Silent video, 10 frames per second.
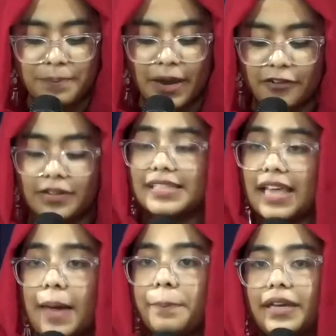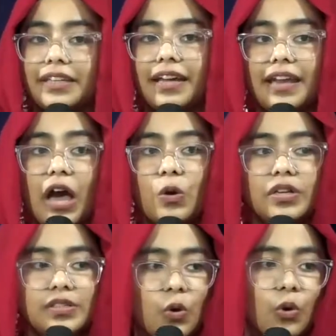parents happy that I
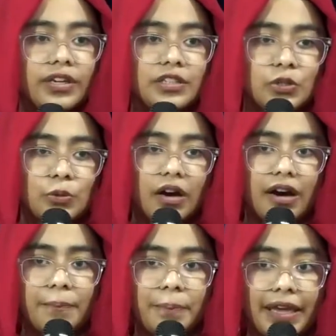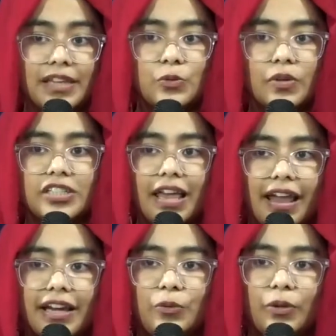was going to a place which
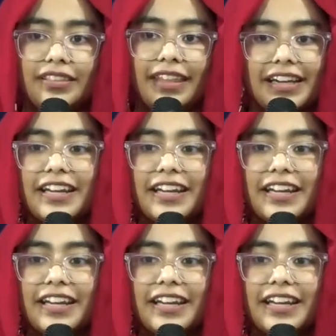aligned with their